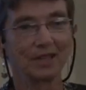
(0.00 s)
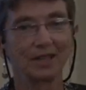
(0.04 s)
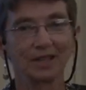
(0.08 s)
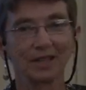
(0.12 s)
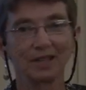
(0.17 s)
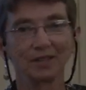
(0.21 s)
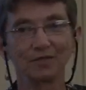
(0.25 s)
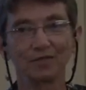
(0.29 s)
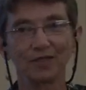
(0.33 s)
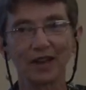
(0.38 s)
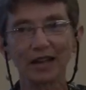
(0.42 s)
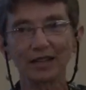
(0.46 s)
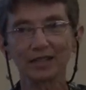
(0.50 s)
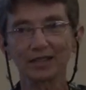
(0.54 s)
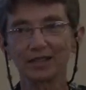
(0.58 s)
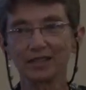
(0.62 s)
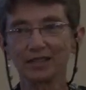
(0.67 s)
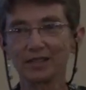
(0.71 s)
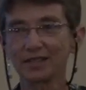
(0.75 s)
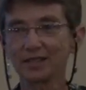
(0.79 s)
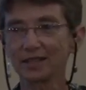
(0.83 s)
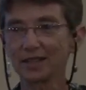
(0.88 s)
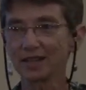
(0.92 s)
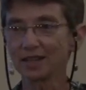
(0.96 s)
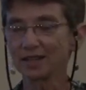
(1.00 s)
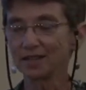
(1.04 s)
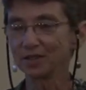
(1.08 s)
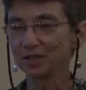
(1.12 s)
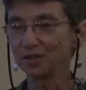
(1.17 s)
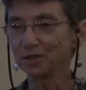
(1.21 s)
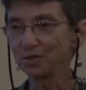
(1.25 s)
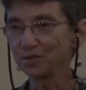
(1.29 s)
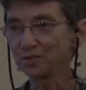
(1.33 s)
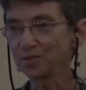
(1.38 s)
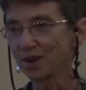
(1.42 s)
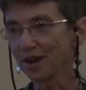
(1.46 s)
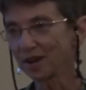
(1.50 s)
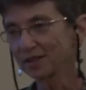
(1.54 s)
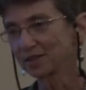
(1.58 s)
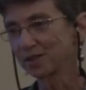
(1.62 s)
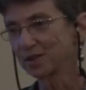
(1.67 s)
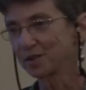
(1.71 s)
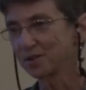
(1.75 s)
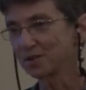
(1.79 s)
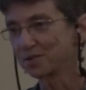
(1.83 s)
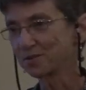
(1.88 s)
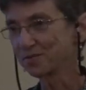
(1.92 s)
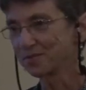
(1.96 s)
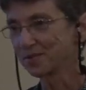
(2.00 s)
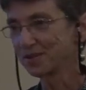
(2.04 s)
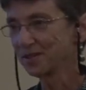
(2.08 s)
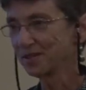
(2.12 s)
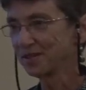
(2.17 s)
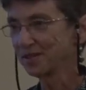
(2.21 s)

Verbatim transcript: In fact, he said, do not go